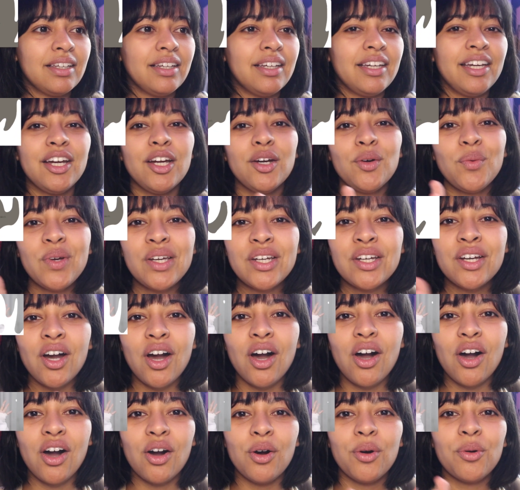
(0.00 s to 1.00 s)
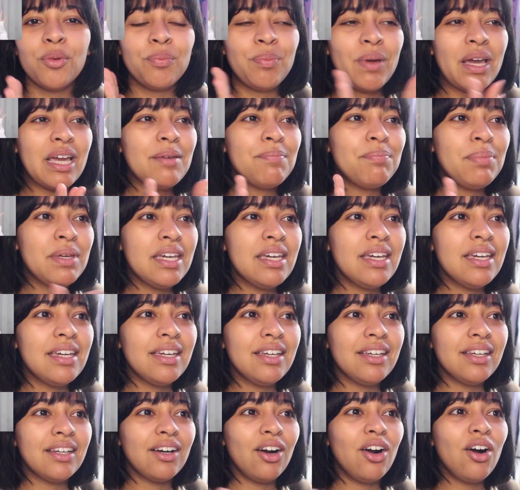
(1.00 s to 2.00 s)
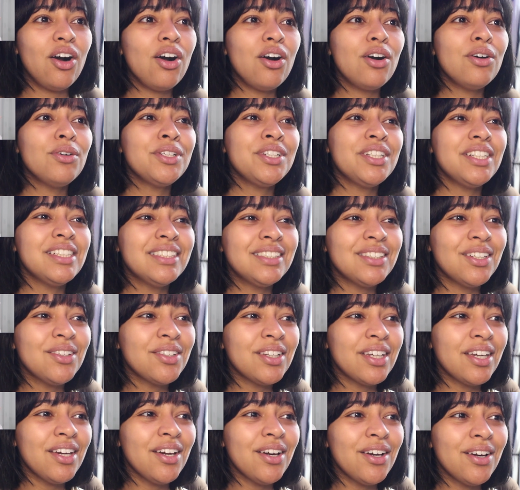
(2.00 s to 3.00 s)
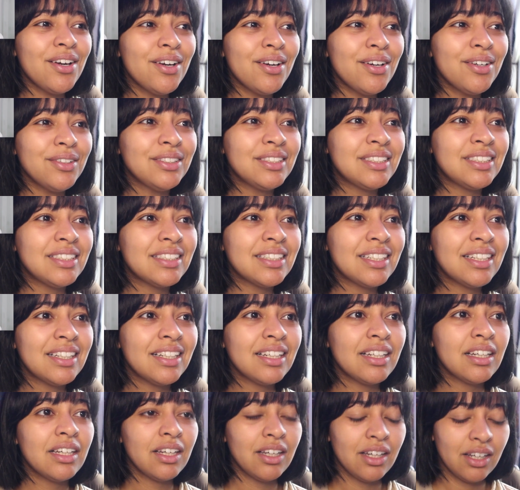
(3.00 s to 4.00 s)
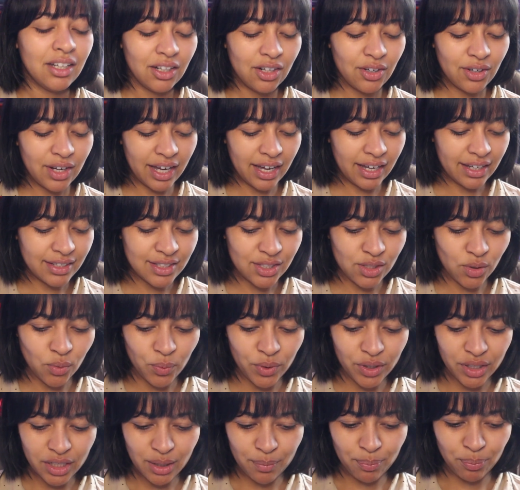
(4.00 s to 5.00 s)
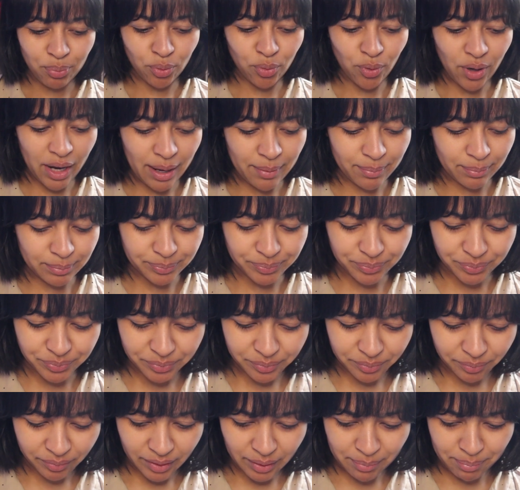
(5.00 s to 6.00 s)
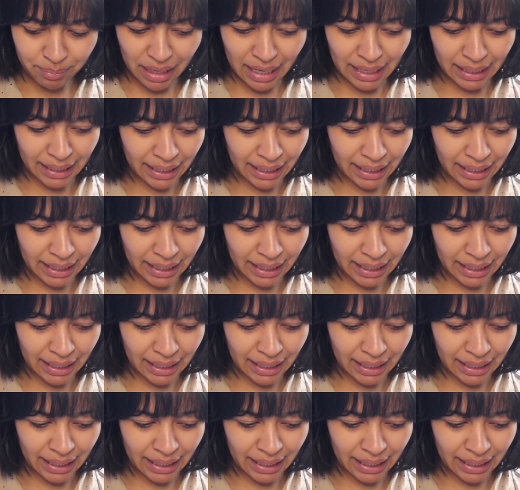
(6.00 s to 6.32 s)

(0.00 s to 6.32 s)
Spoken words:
Here we go, baby. Oh, she's so cute. Okay, so we're gonna prep my